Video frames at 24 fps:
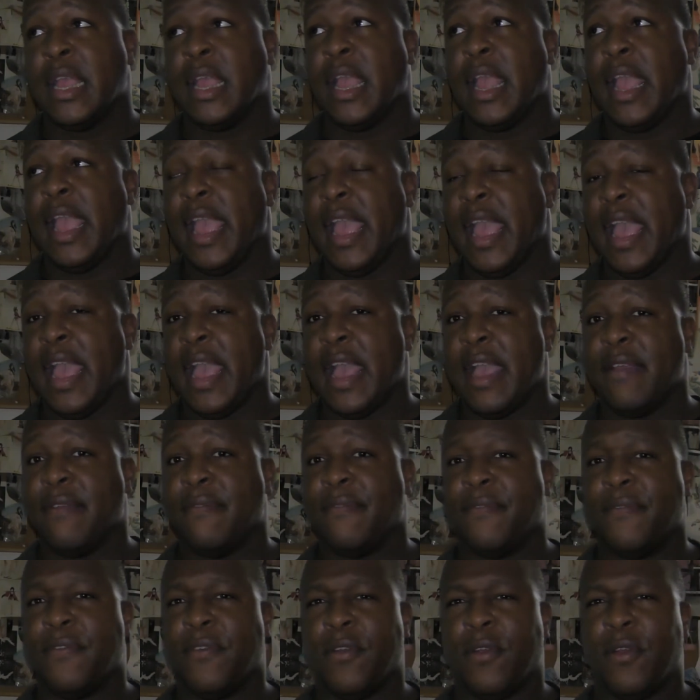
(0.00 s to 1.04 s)
And
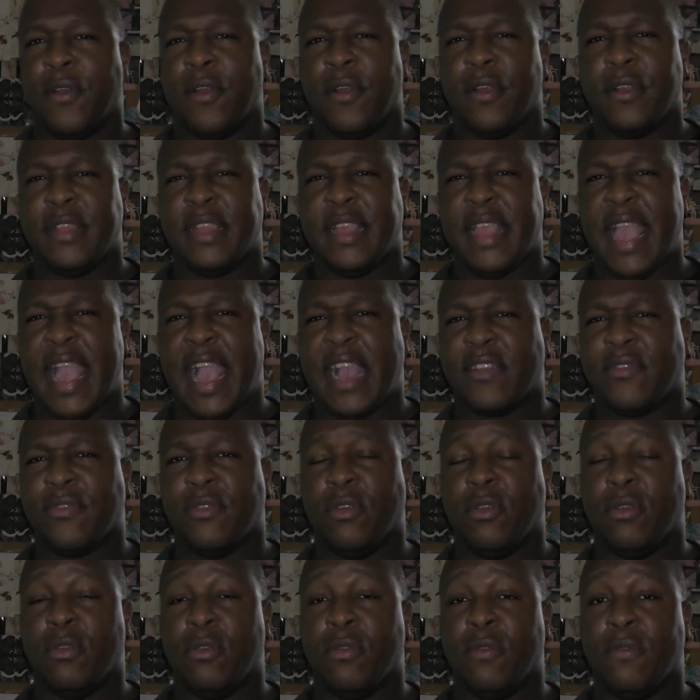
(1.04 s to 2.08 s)
for the
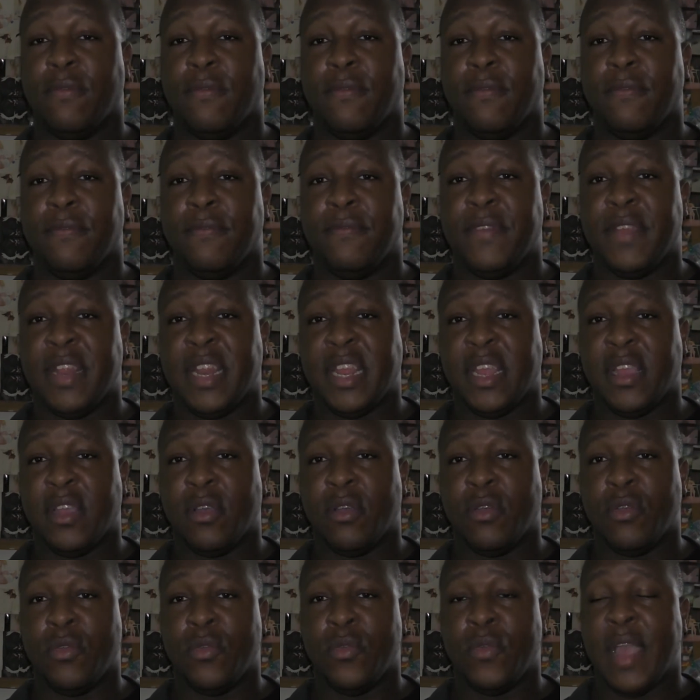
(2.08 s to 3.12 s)
actual
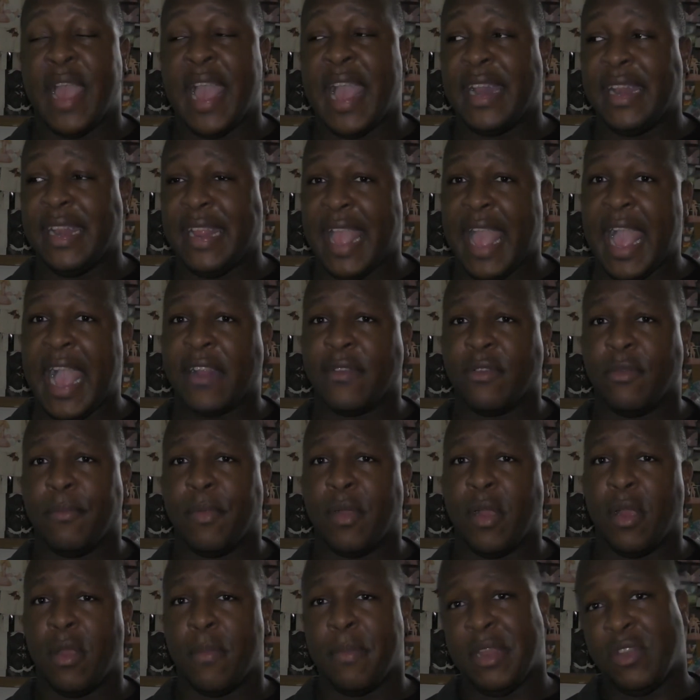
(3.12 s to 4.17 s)
video, we had the actual
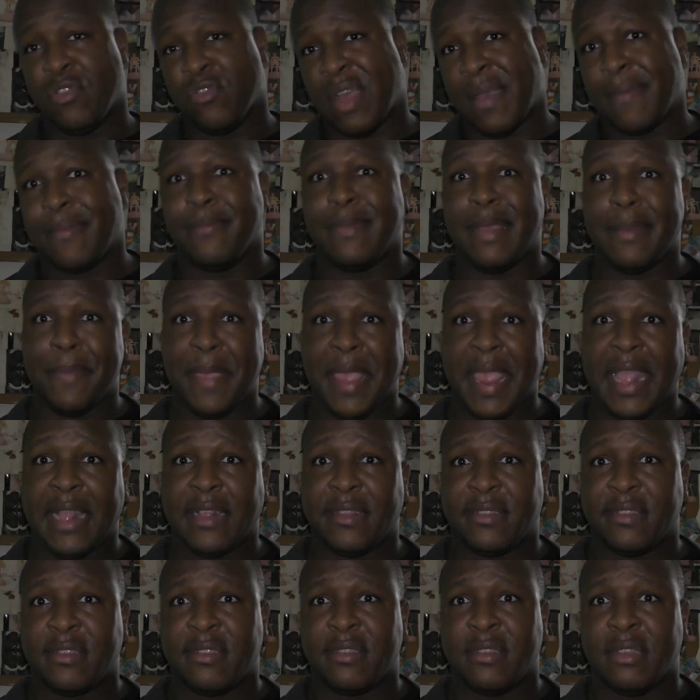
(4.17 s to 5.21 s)
part of me dropping my
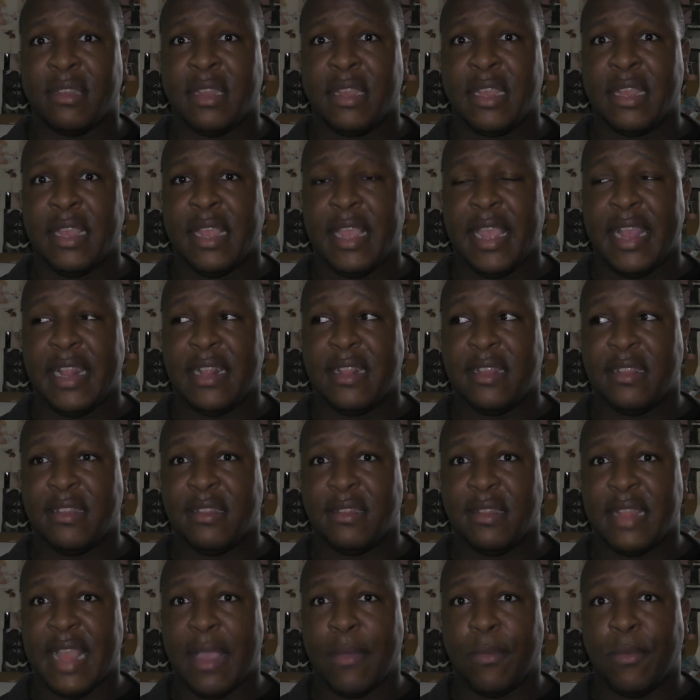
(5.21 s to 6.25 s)
pants
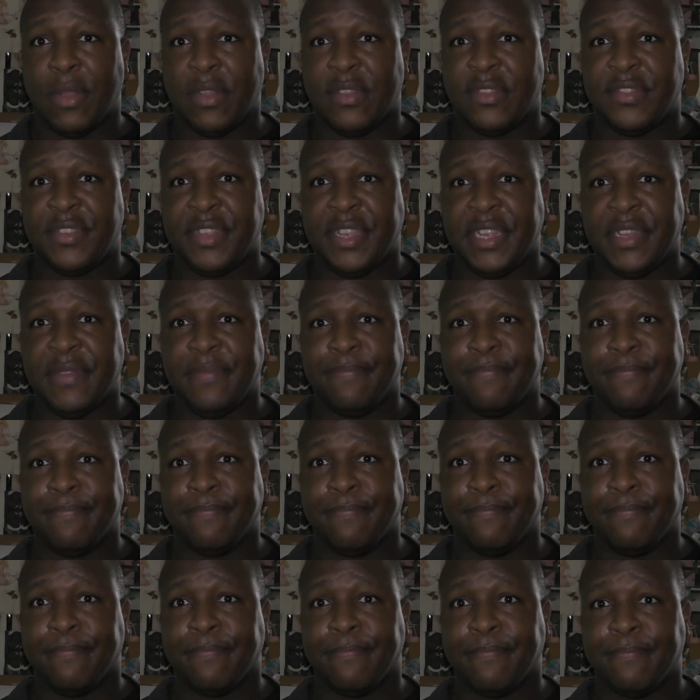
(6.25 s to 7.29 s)
in that one scene.
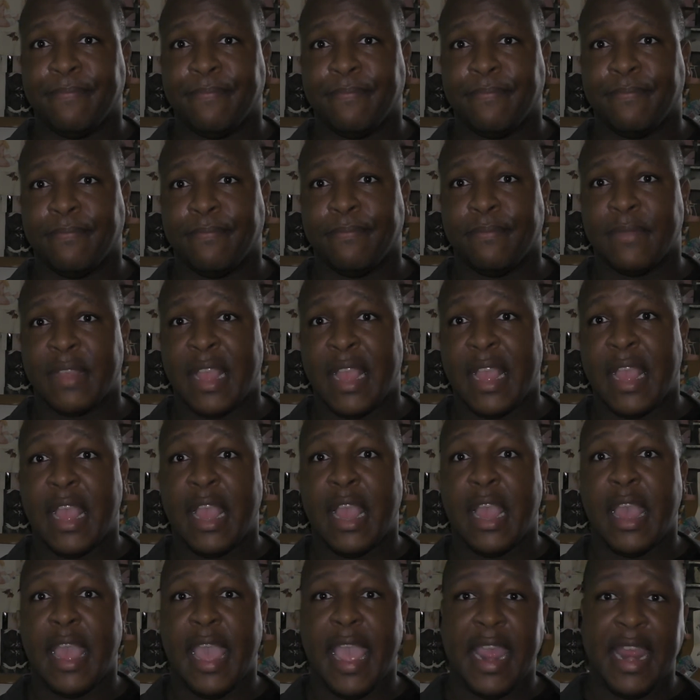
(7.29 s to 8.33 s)

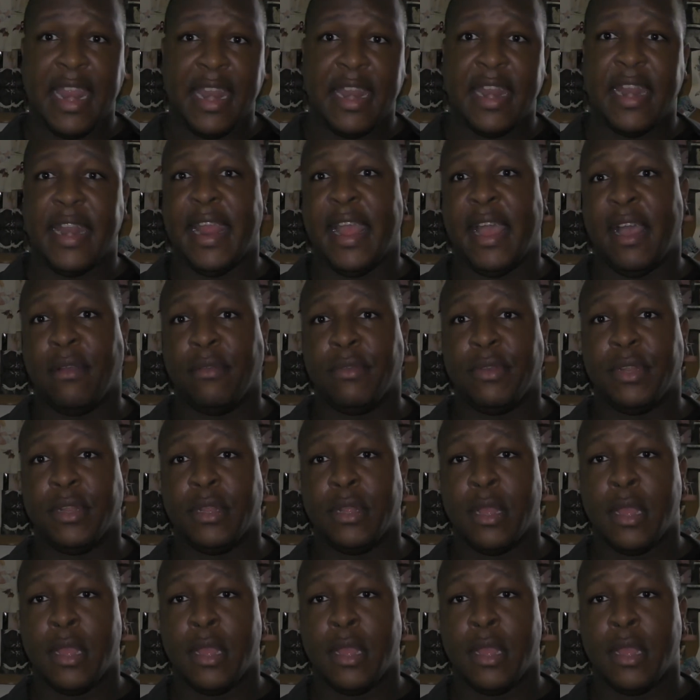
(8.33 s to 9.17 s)
Edited it out.